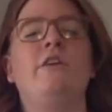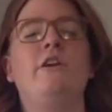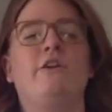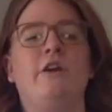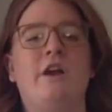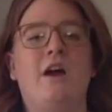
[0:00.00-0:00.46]

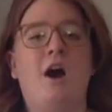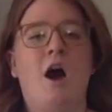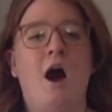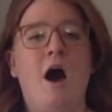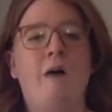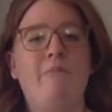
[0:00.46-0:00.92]
you're going to
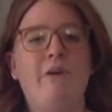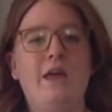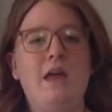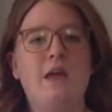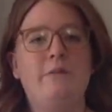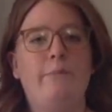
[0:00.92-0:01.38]

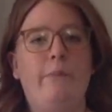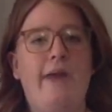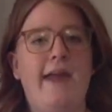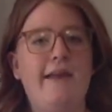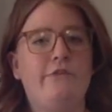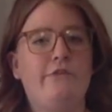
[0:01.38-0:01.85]
copy and
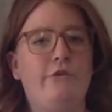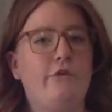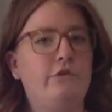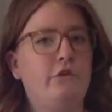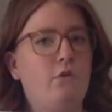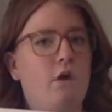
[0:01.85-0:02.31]
paste
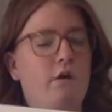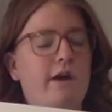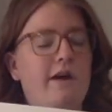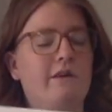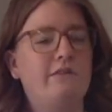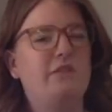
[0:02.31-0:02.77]
those
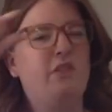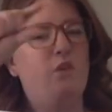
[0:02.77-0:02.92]
URLs,